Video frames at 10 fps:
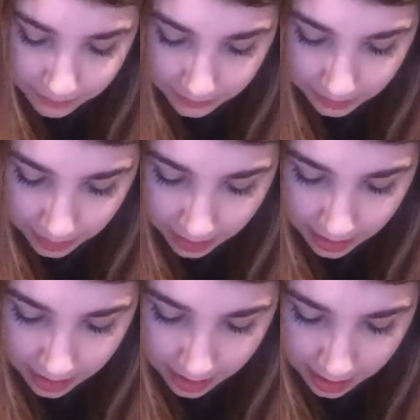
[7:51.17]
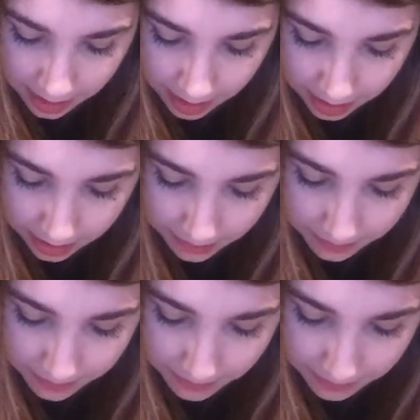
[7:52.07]

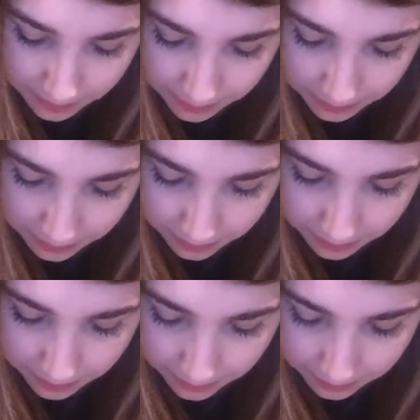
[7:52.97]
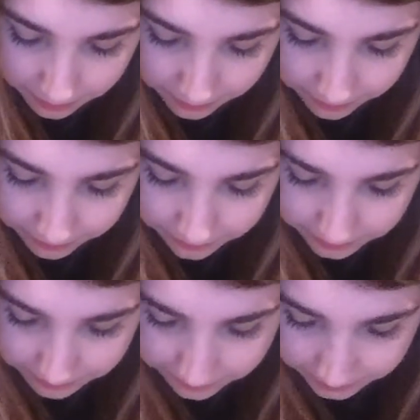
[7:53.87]

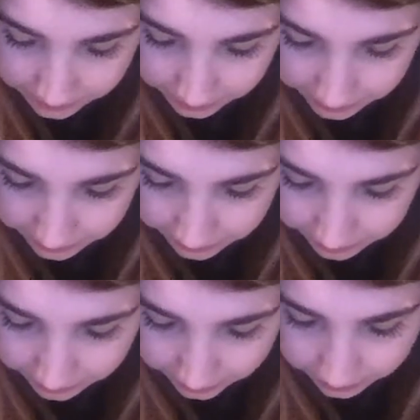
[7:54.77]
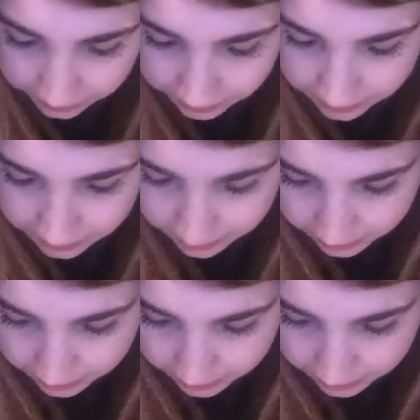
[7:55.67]
[no speech]